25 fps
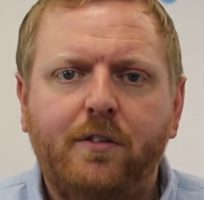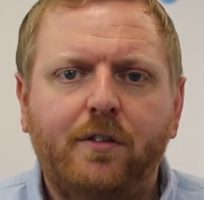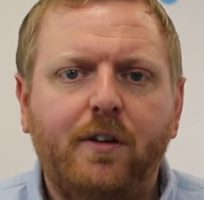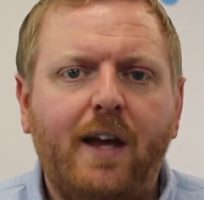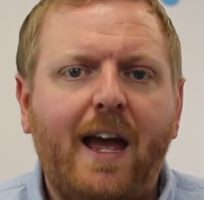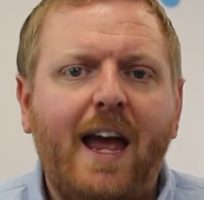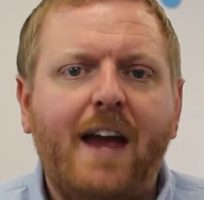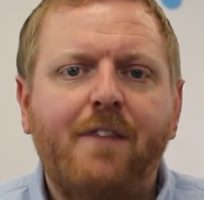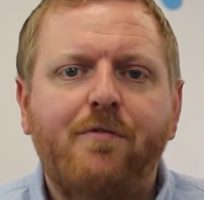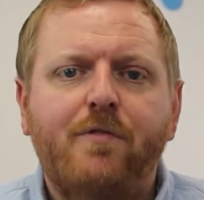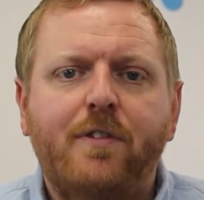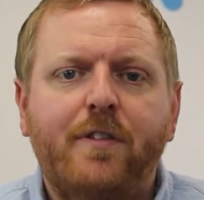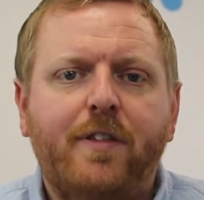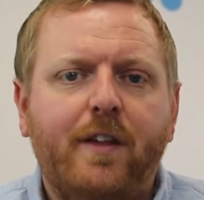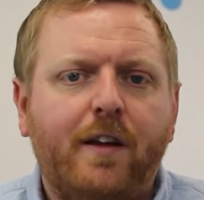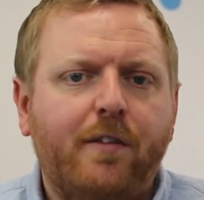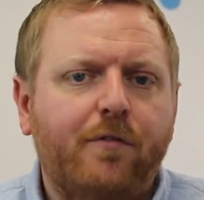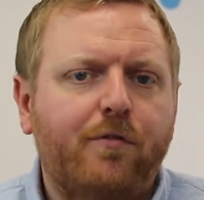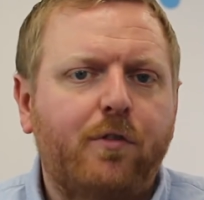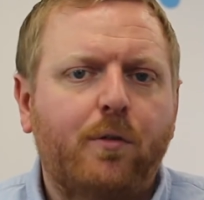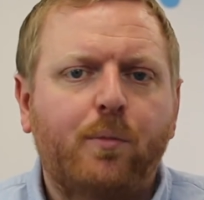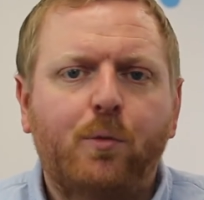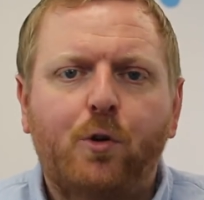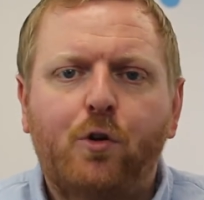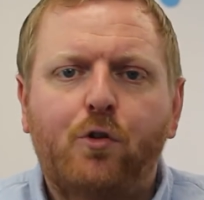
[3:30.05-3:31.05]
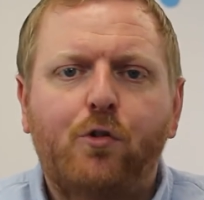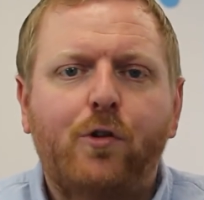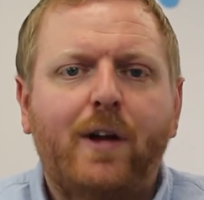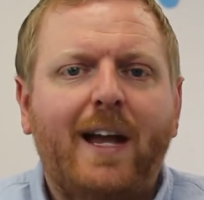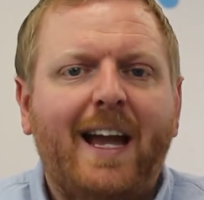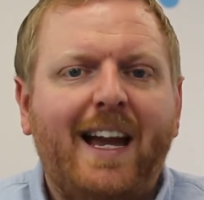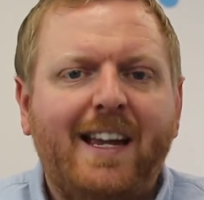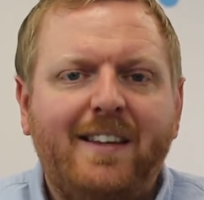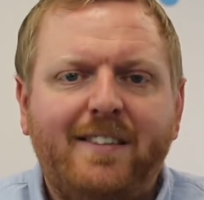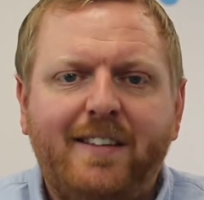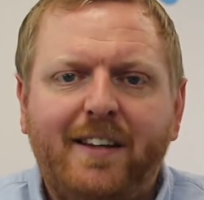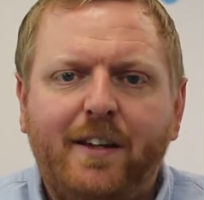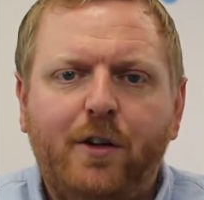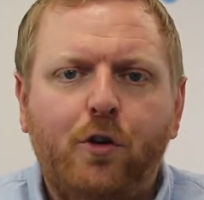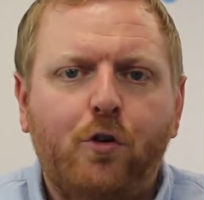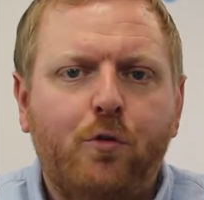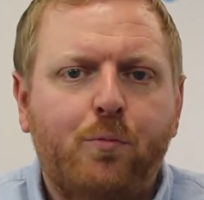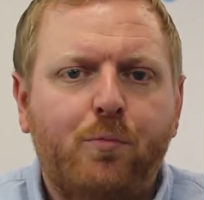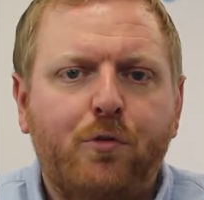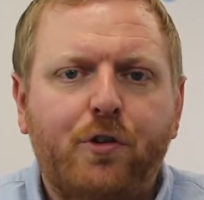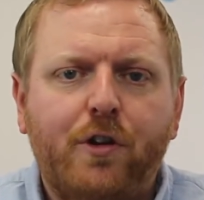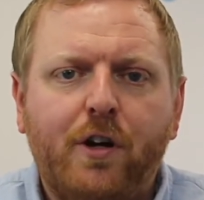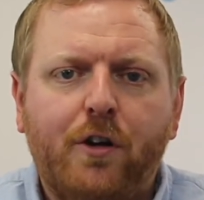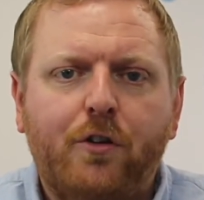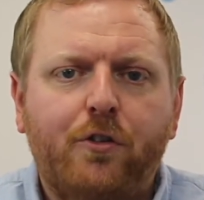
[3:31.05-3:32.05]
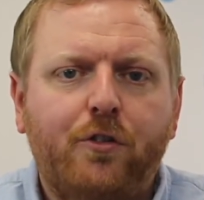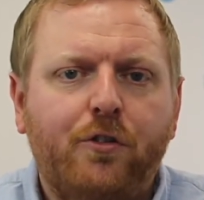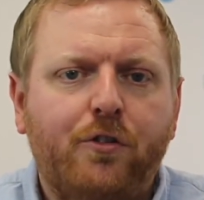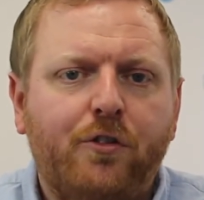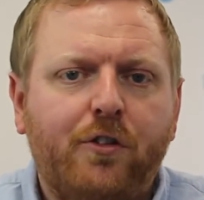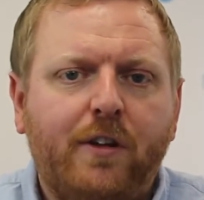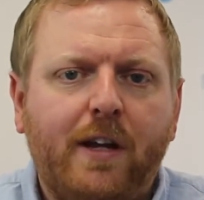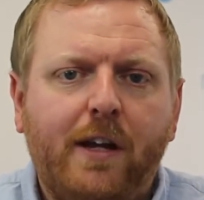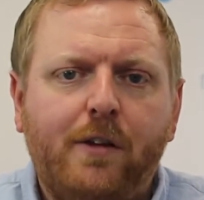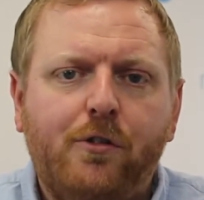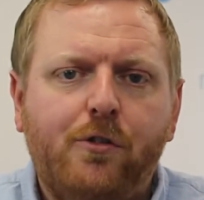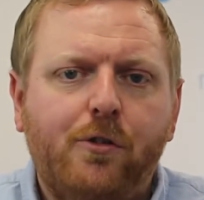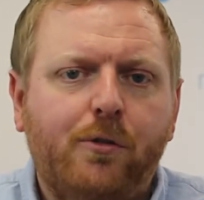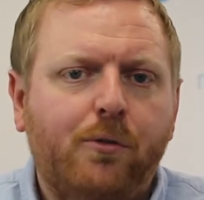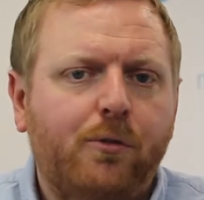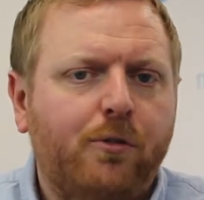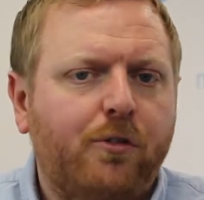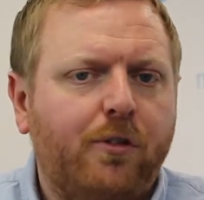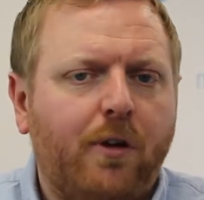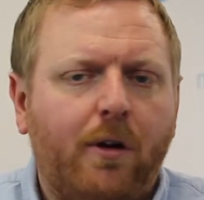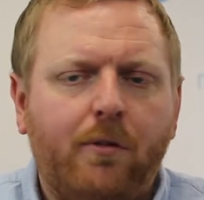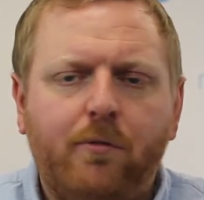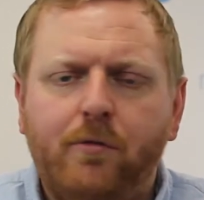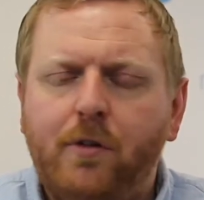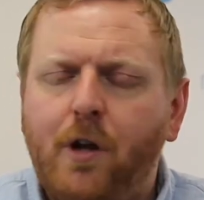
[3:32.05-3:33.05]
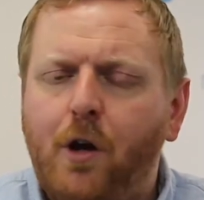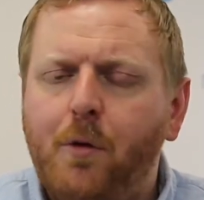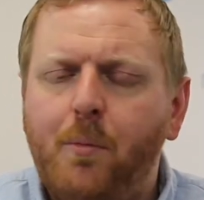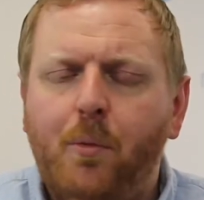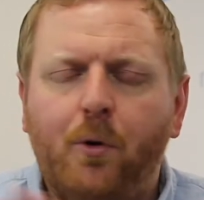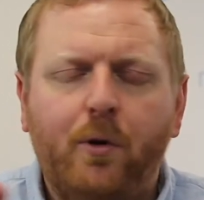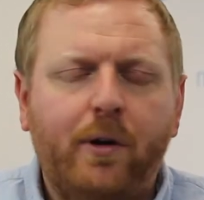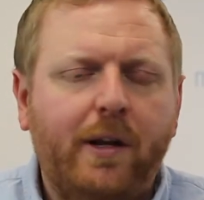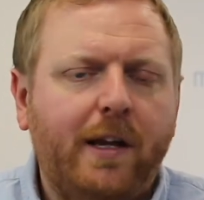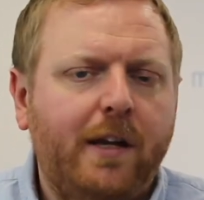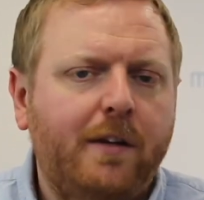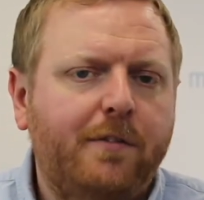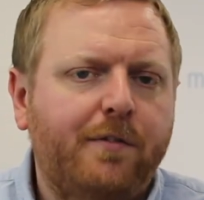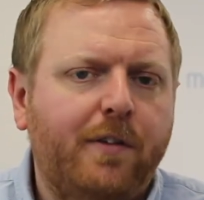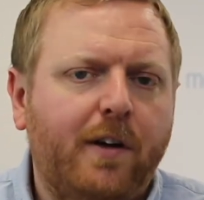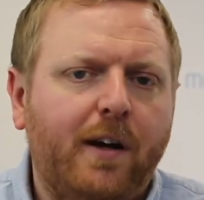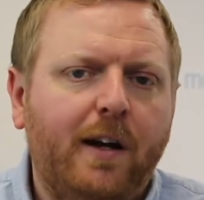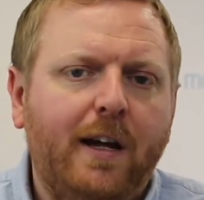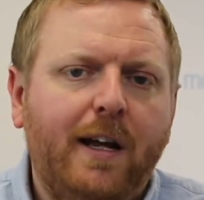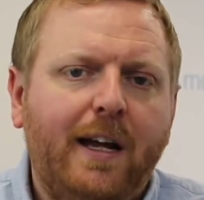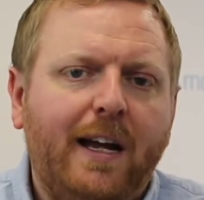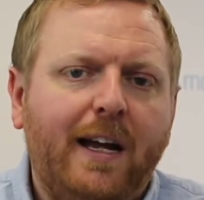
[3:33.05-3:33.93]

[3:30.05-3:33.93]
So everything from creating your production schedule, so no more need for